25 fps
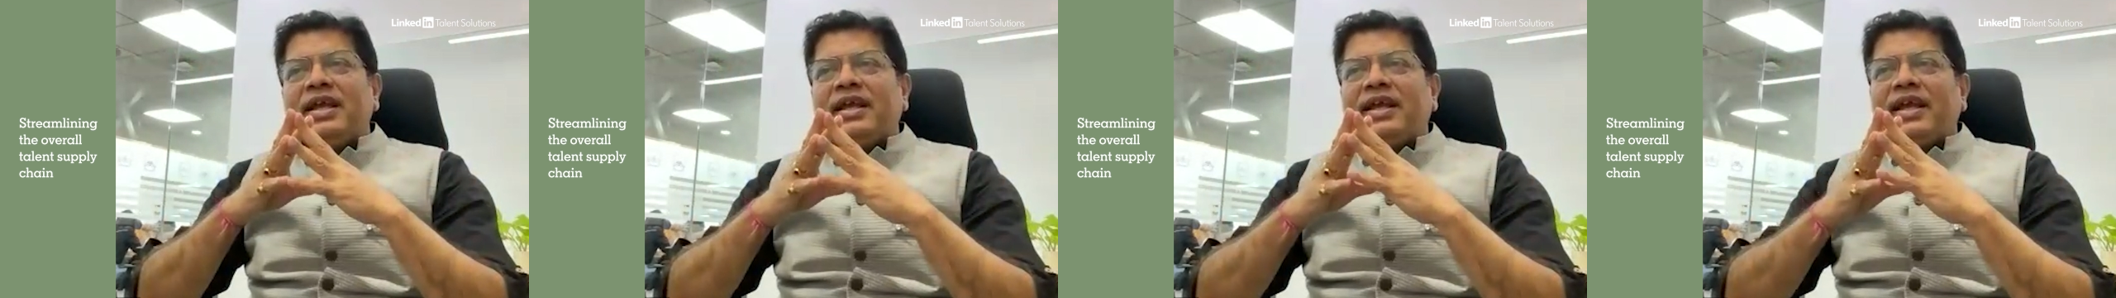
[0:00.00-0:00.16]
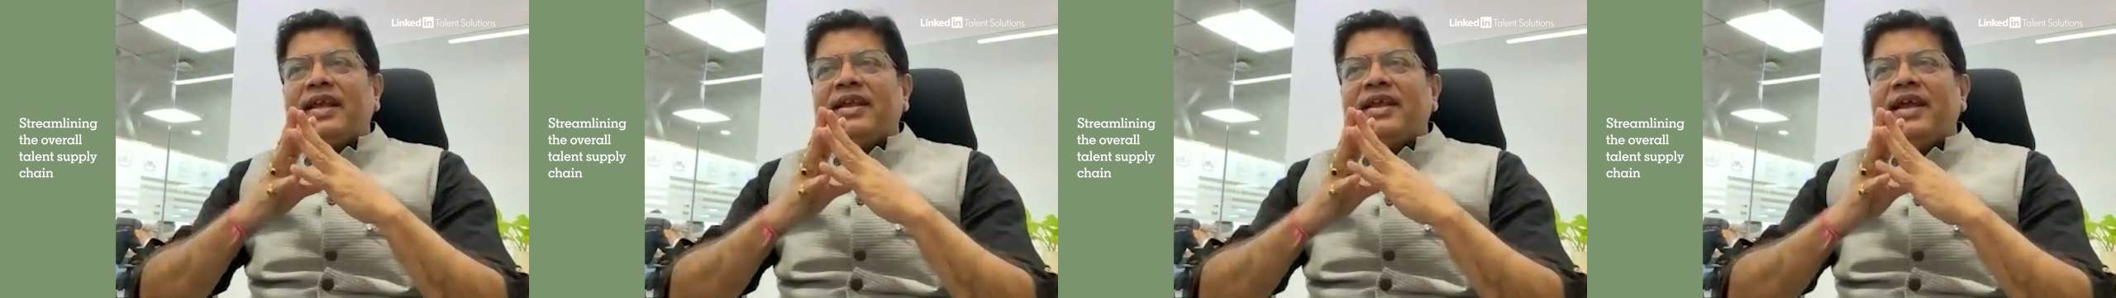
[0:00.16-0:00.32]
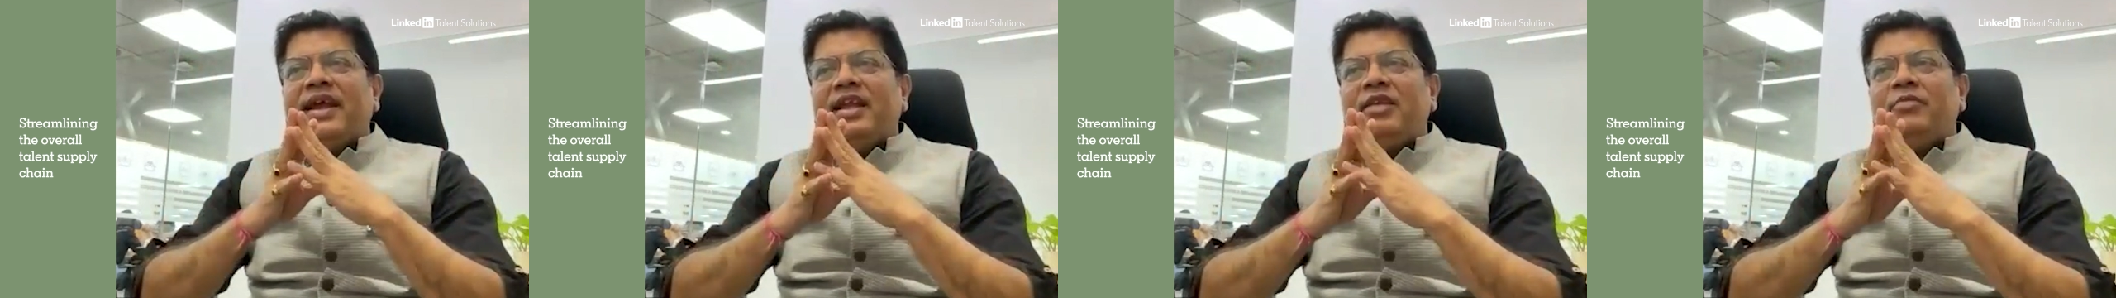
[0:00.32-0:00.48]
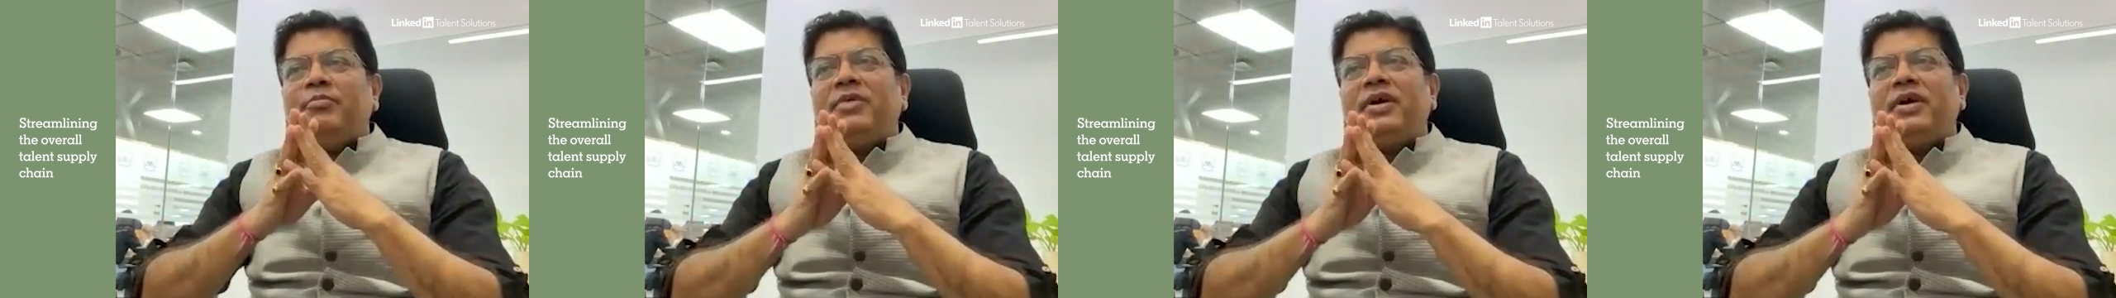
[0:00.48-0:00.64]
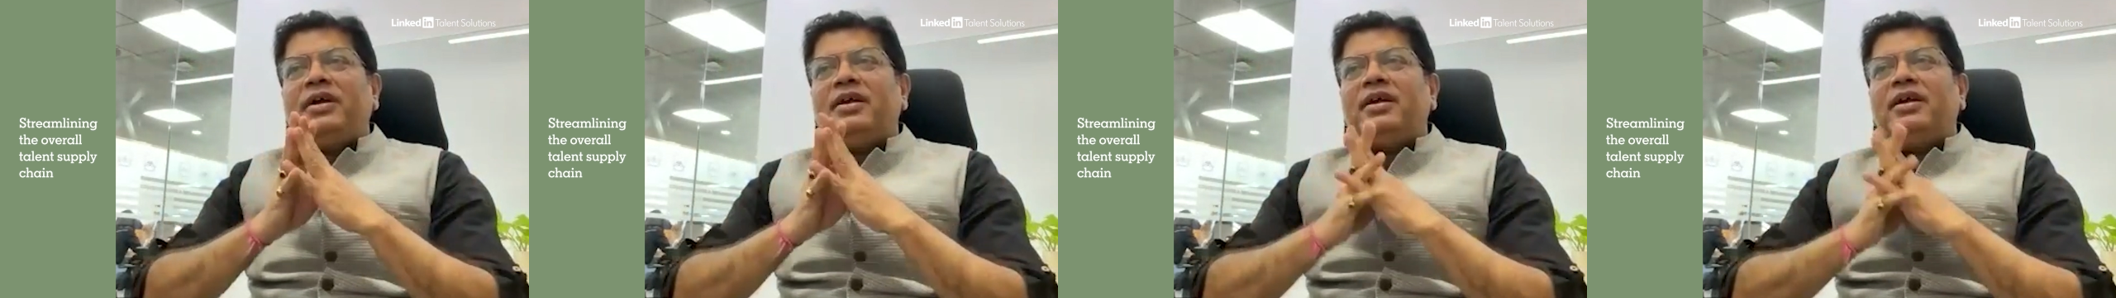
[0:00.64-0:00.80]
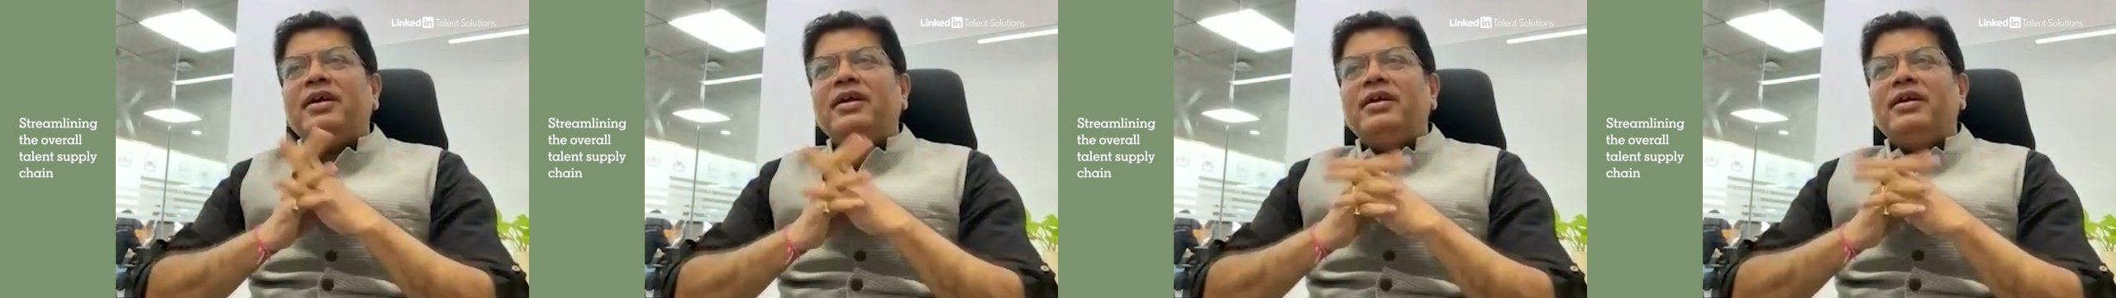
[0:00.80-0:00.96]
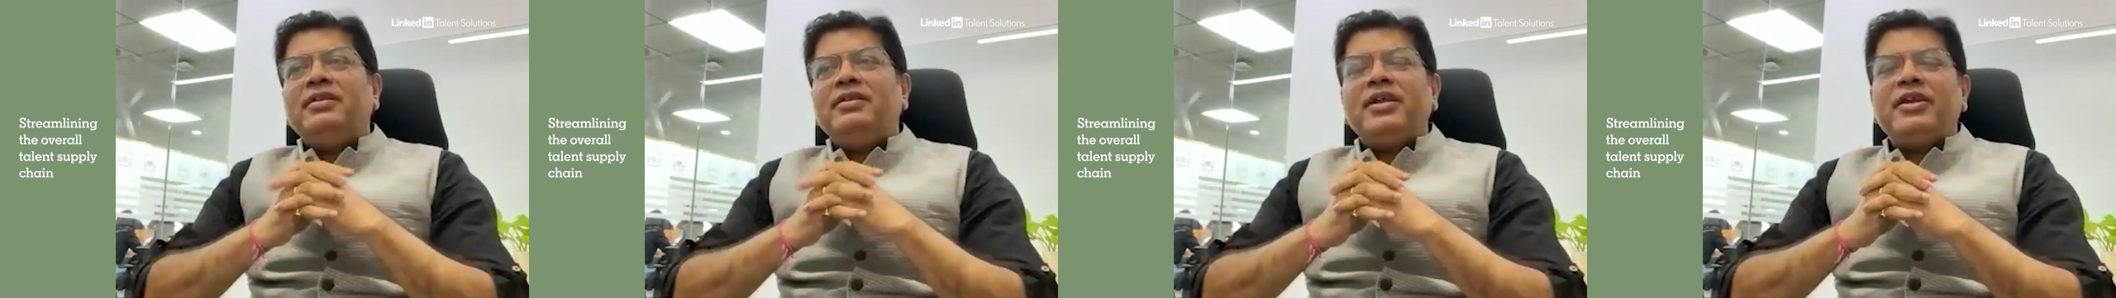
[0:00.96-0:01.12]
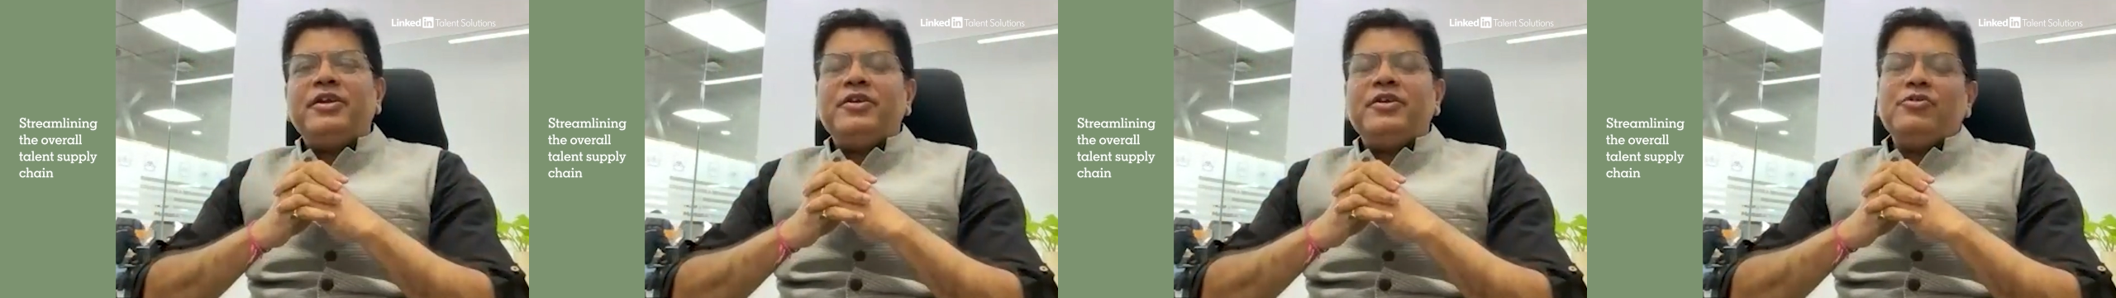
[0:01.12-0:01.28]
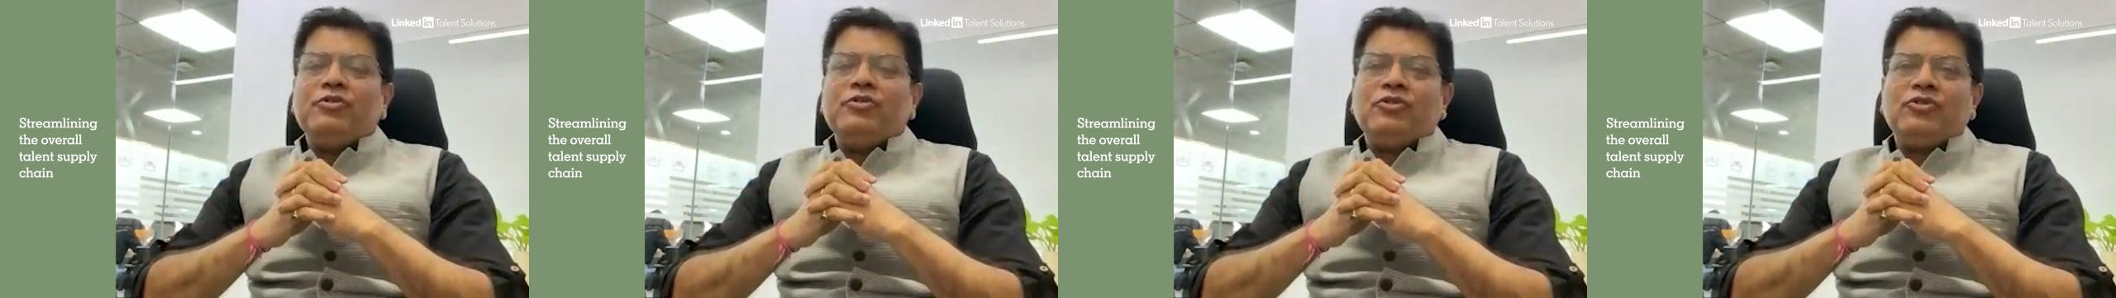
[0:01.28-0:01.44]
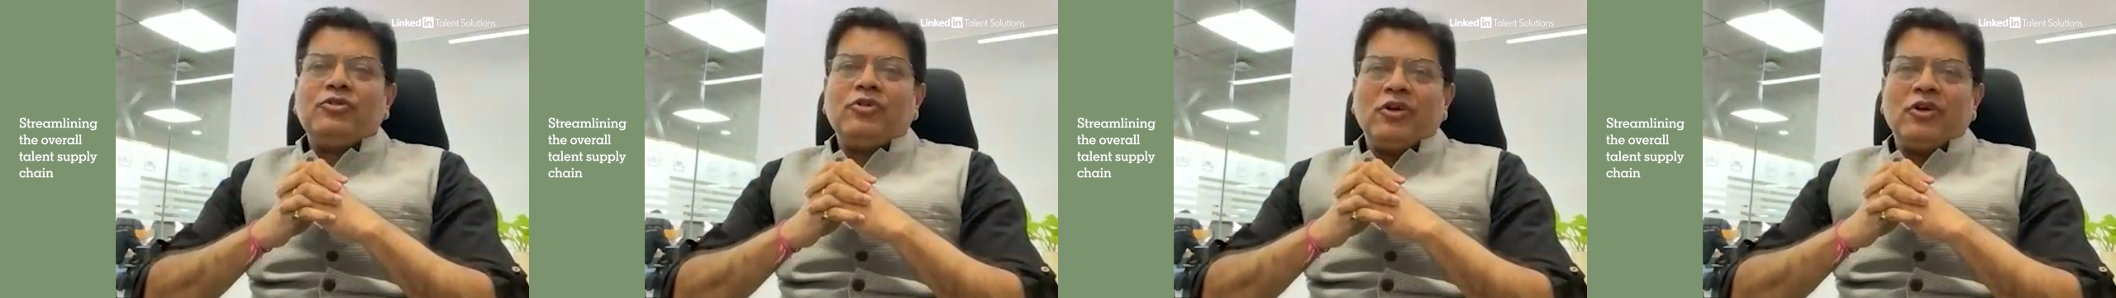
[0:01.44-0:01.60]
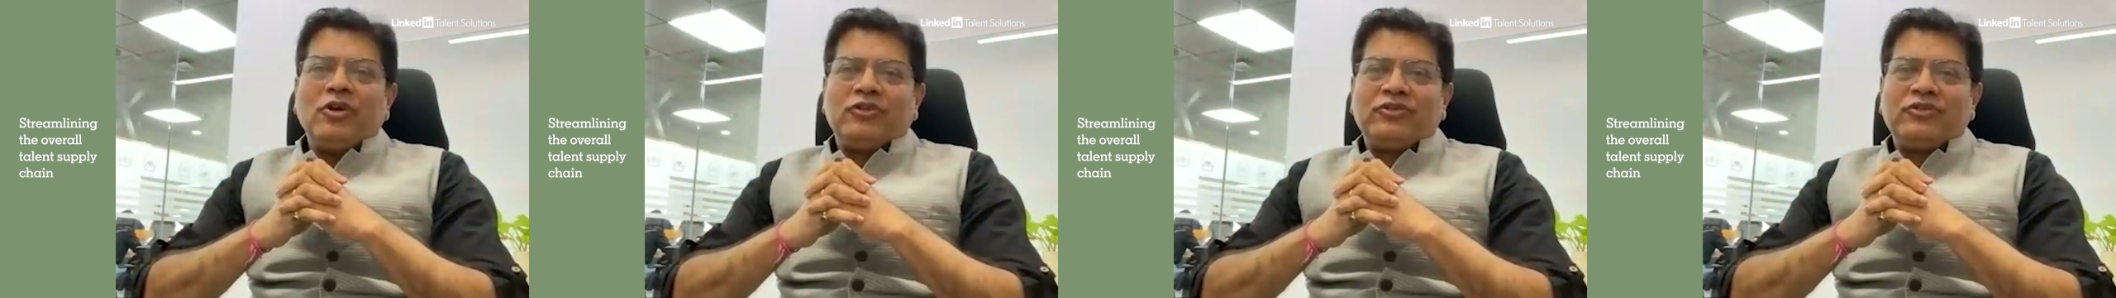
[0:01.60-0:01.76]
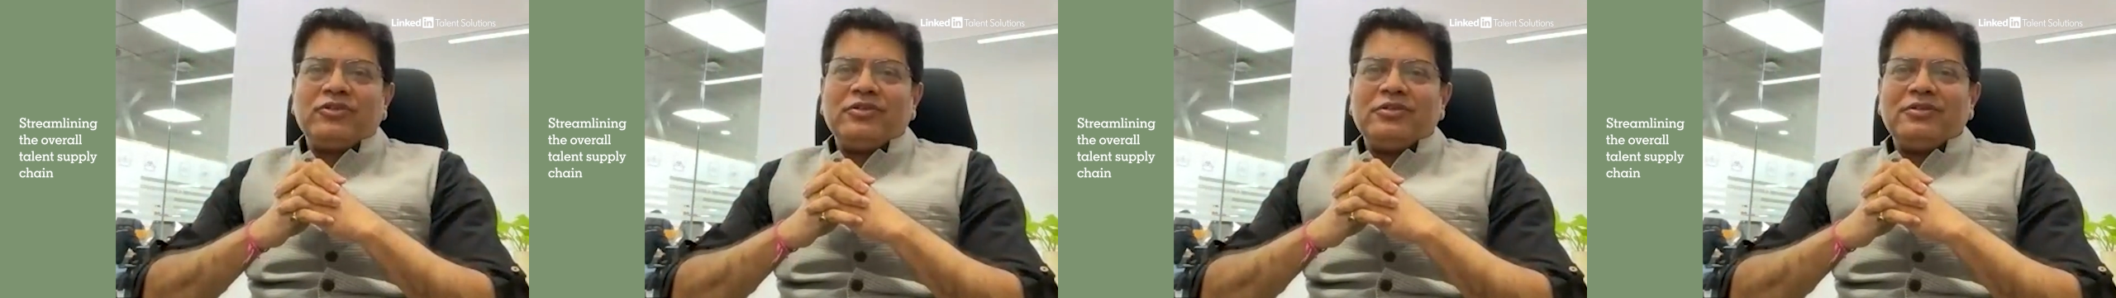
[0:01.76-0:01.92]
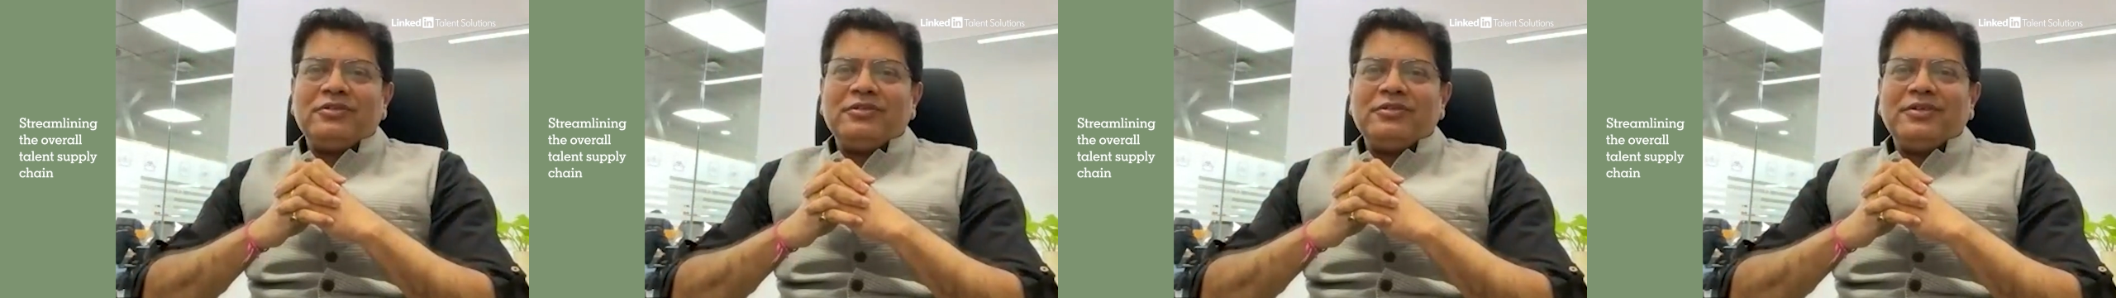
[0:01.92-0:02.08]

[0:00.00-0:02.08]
can help the reduce cost.